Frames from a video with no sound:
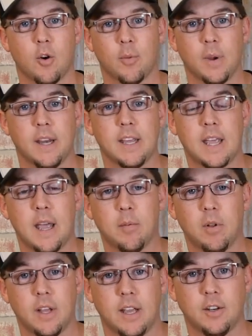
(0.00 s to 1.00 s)
OBD
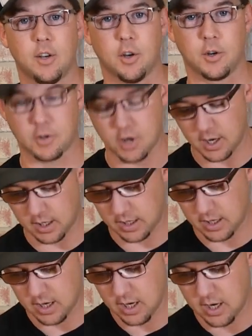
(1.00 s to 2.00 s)
cable into your truck.
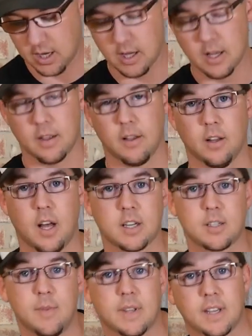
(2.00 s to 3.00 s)
The
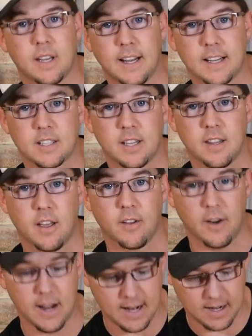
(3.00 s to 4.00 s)
Locksmith connects to the
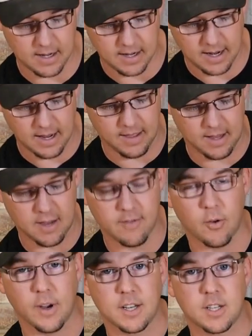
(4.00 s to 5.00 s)
other end, and the
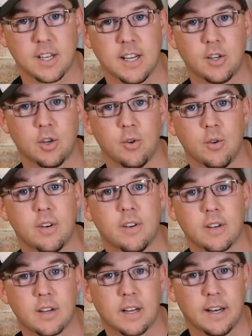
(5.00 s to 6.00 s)
EvoHT2
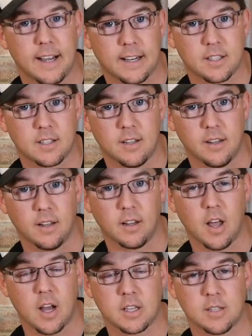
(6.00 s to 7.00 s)
connects to the
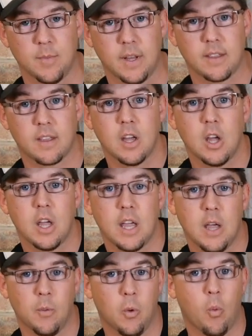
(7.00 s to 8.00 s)
Locksmith.
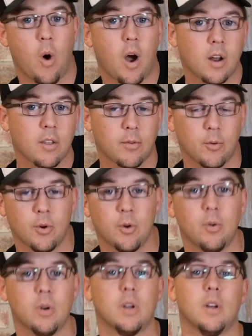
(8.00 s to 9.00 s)
It will walk
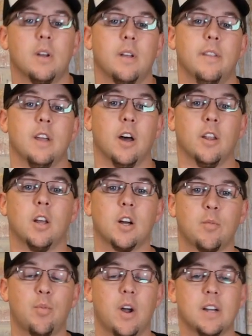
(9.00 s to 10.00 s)
through the
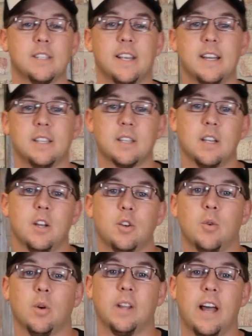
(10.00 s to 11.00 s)
unlock process
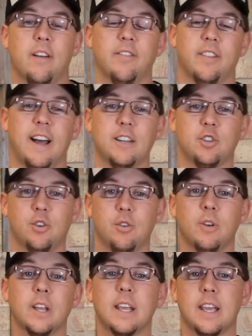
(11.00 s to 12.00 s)
to allow flash
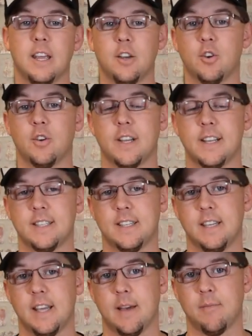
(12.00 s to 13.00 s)
tuning in your
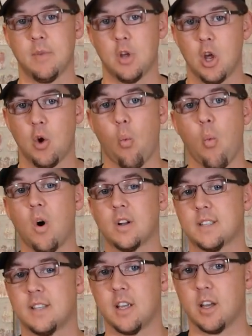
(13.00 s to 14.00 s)
ECM.
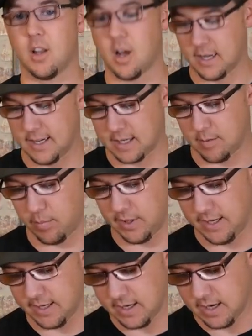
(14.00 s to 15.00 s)
Once the unlock is
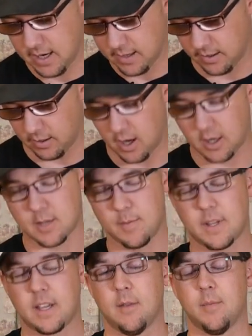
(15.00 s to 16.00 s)
completed, the
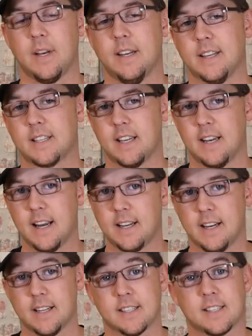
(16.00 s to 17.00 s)
Locksmith can be
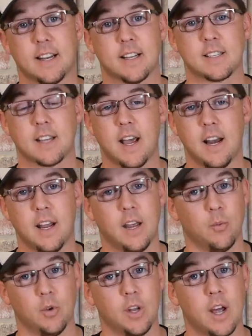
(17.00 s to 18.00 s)
disconnected and set aside
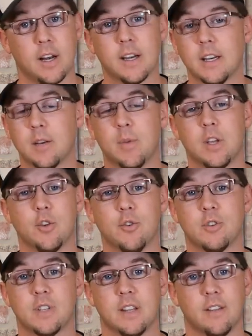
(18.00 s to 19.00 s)
and will not need to be
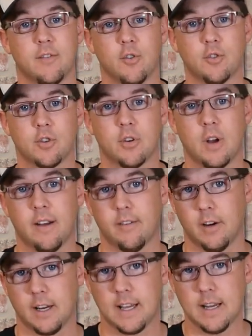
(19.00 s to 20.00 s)
used in the future
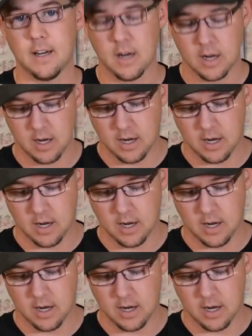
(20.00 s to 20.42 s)
ever again.